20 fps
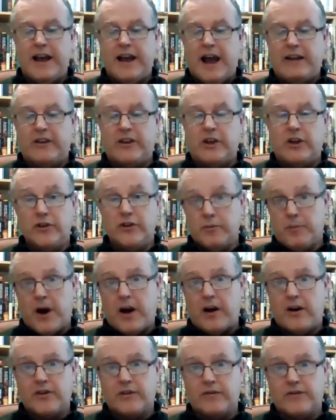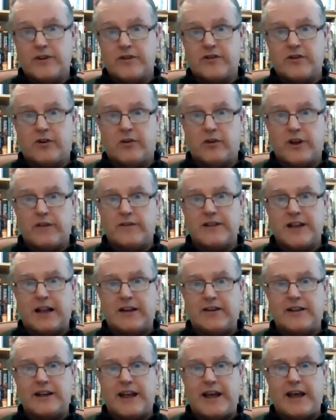The other part of the story of
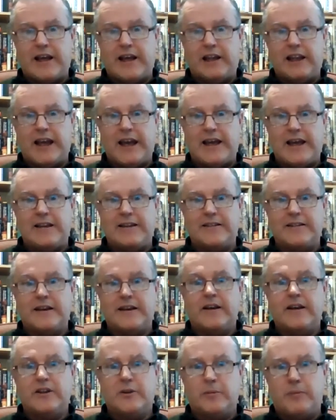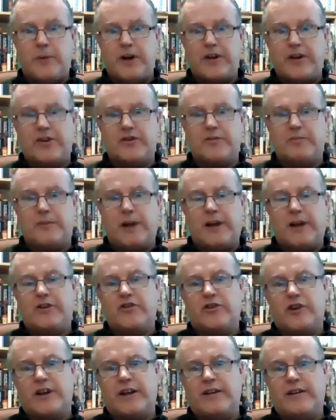Selton Hill is the British
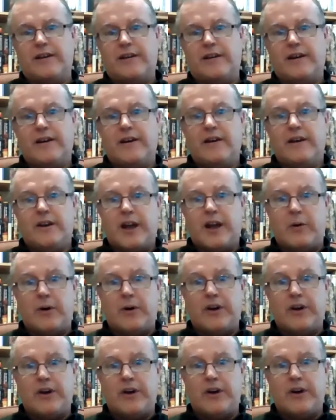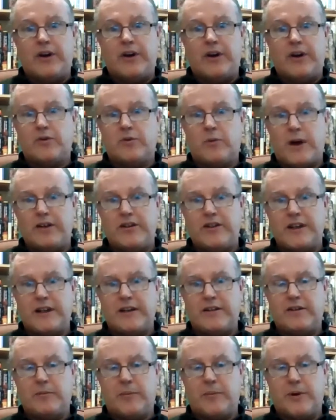military. Now, in
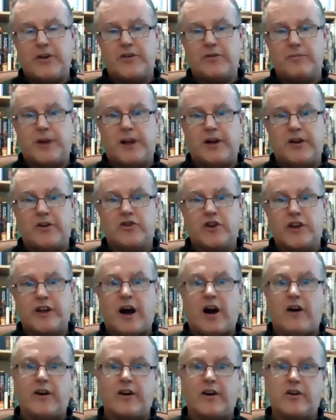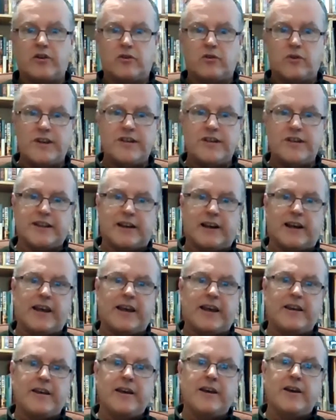1920, the British military are
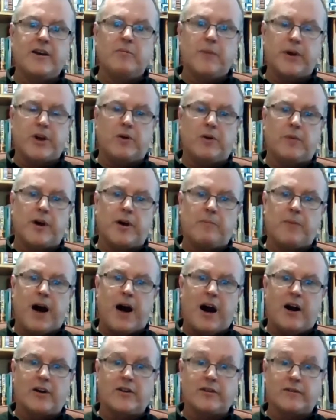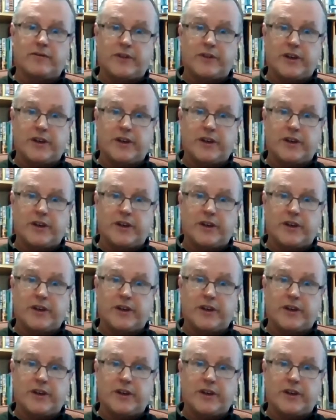increasingly becoming a part of